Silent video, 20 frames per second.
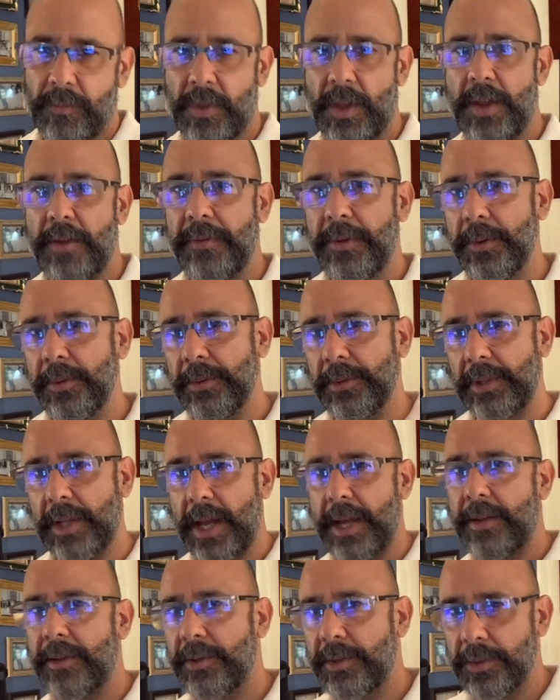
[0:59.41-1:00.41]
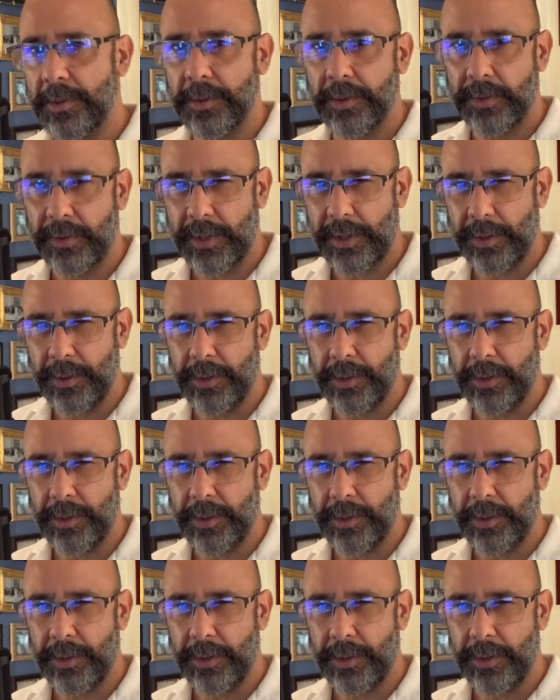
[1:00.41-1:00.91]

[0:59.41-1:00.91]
If you like the tools that you